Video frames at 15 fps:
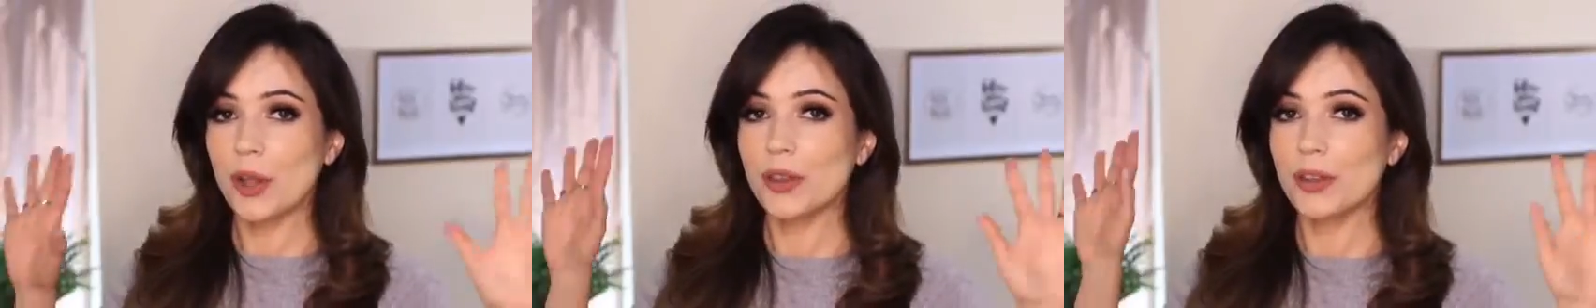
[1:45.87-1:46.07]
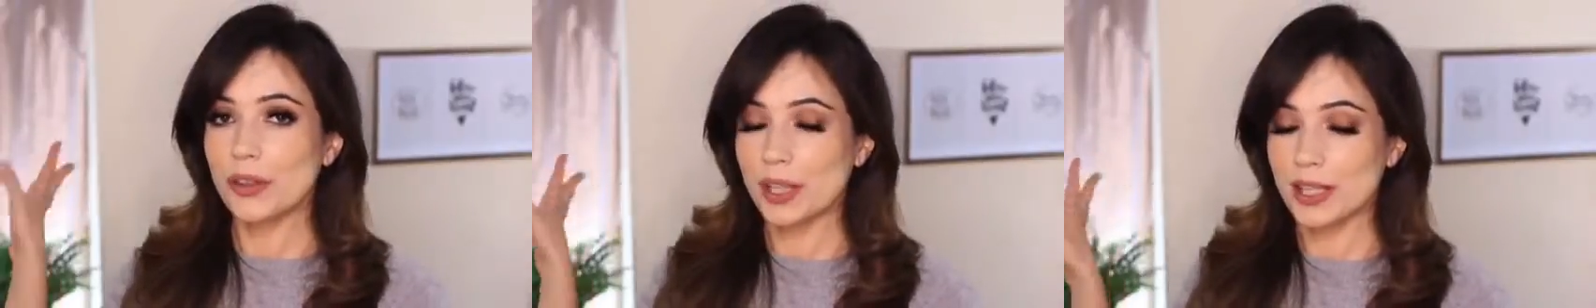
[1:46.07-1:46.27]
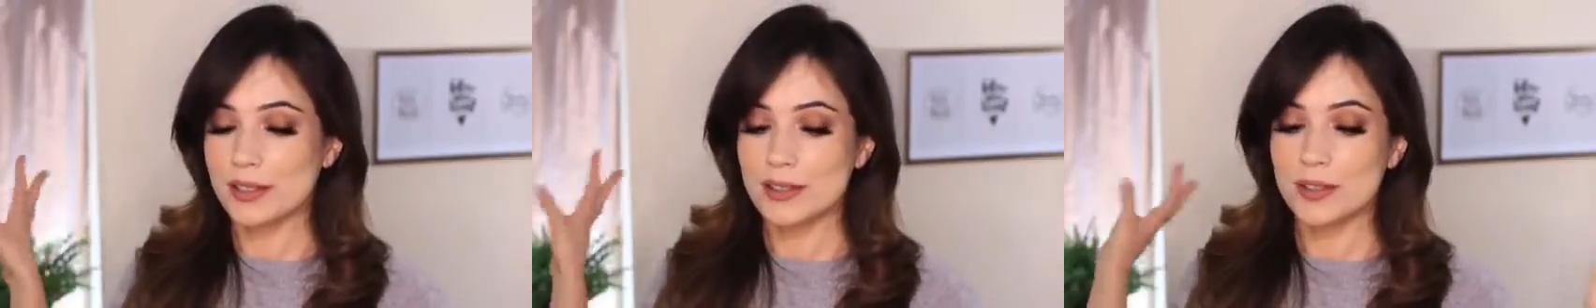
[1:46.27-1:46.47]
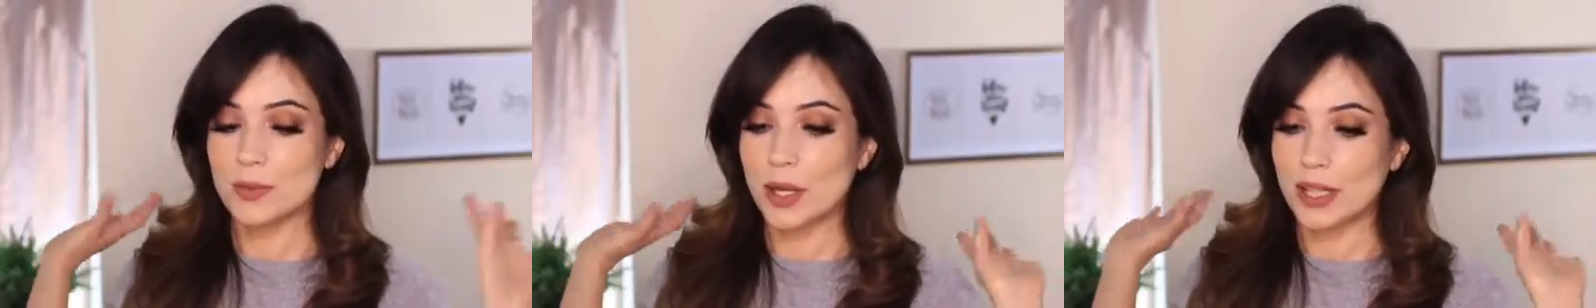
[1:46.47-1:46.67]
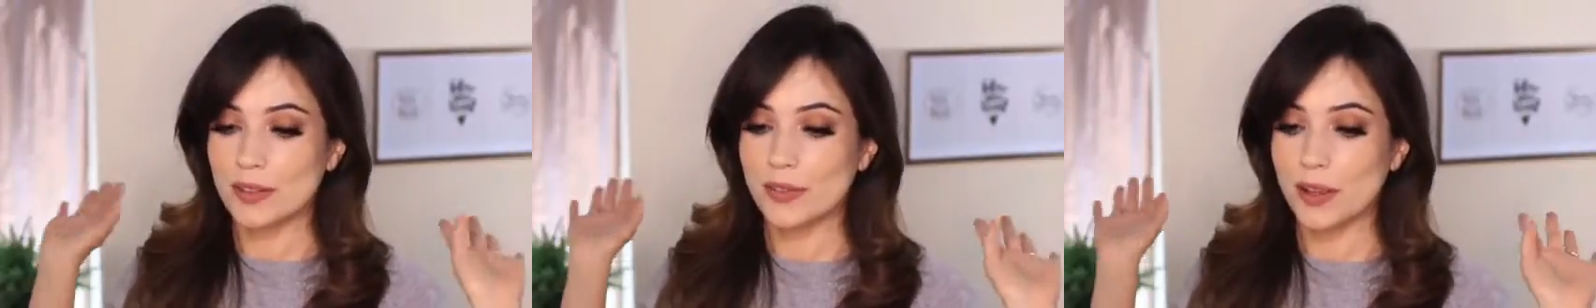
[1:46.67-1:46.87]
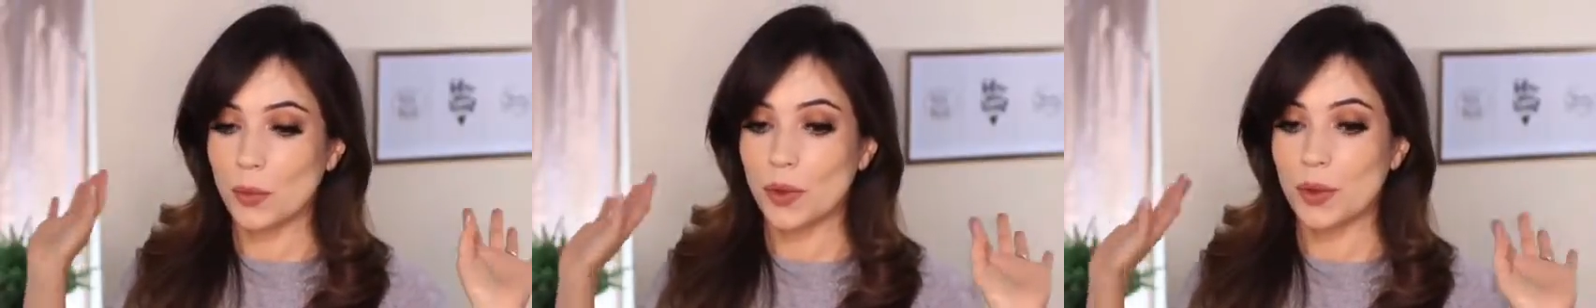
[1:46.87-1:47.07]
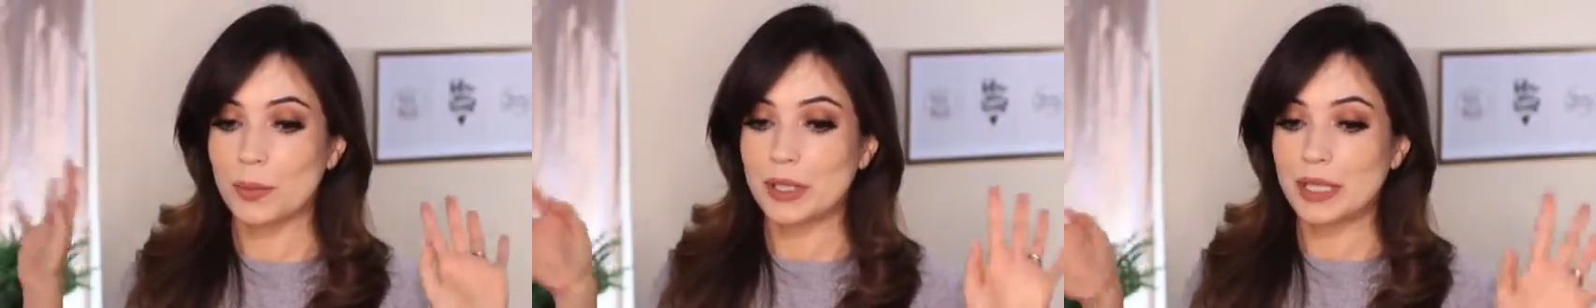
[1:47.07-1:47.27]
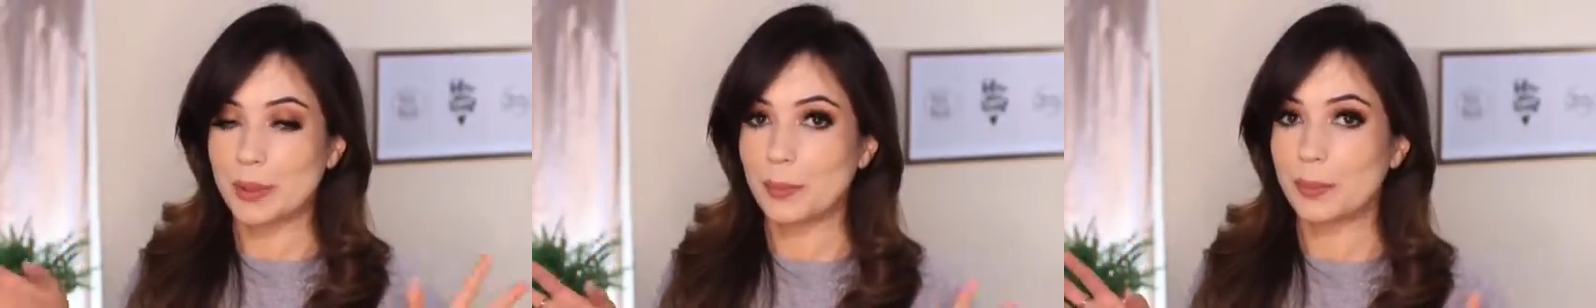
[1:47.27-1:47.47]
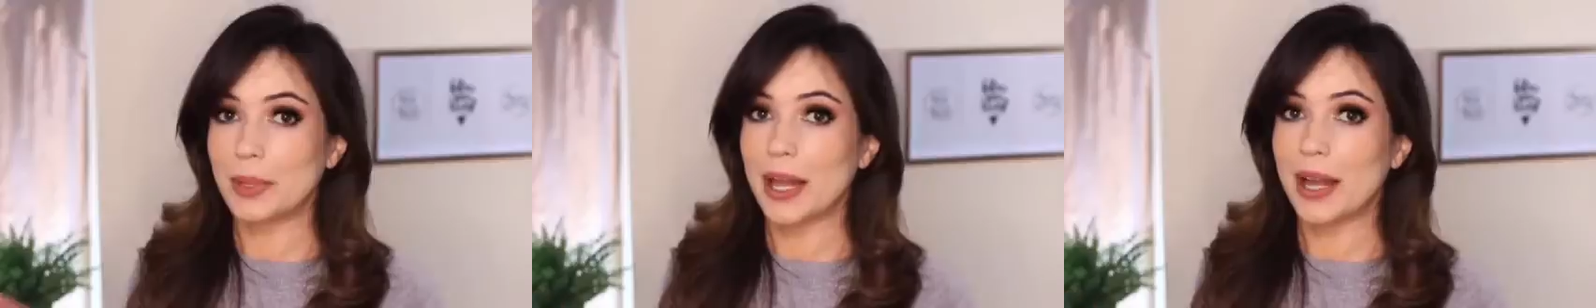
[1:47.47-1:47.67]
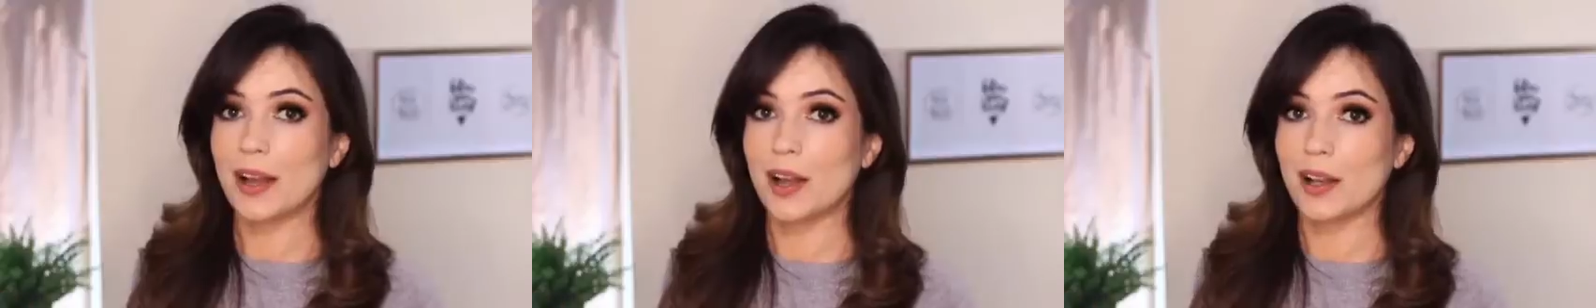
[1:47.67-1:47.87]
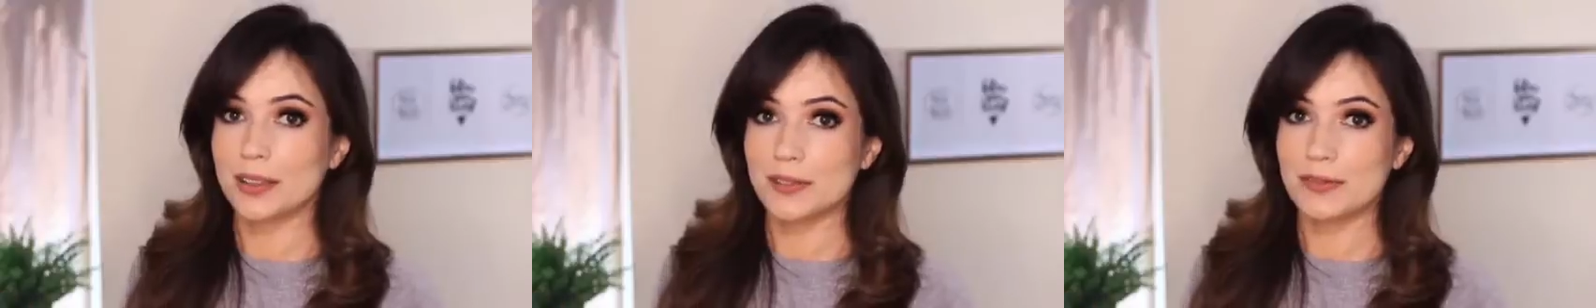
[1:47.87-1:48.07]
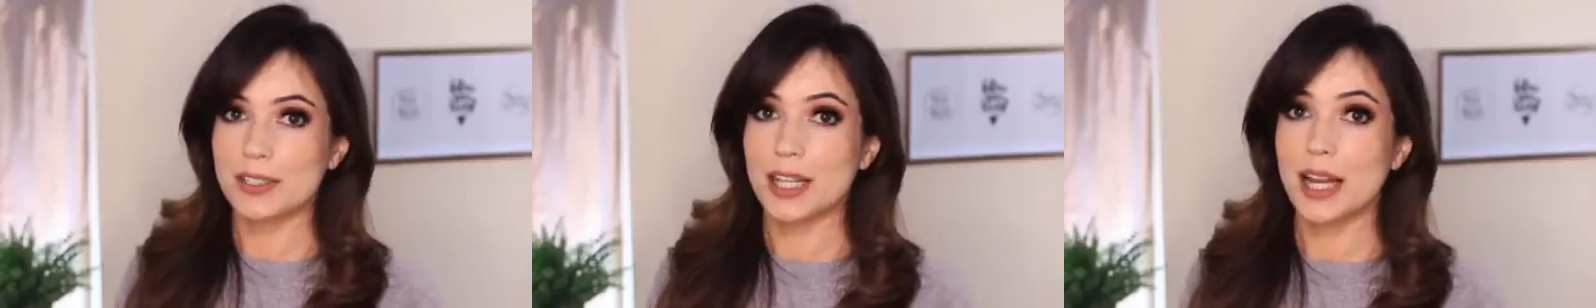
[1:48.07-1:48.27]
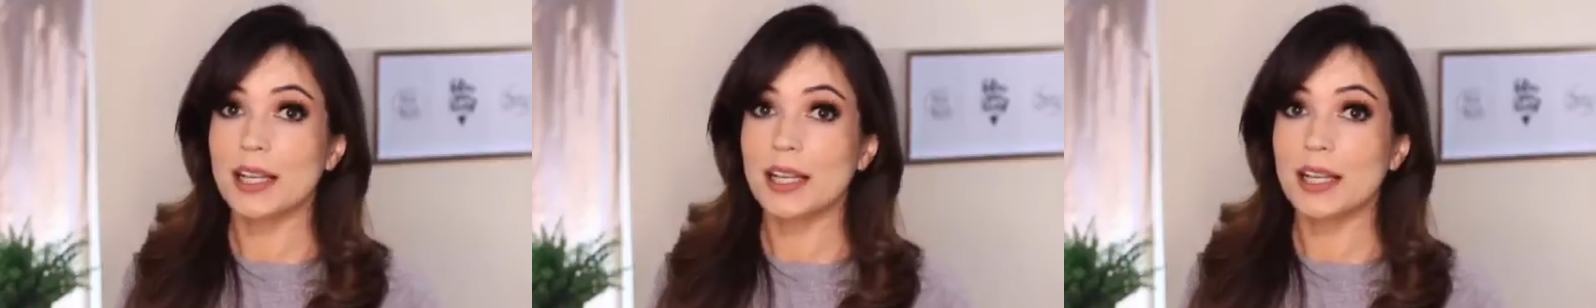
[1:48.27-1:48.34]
Other things as well if I want, but like black olives.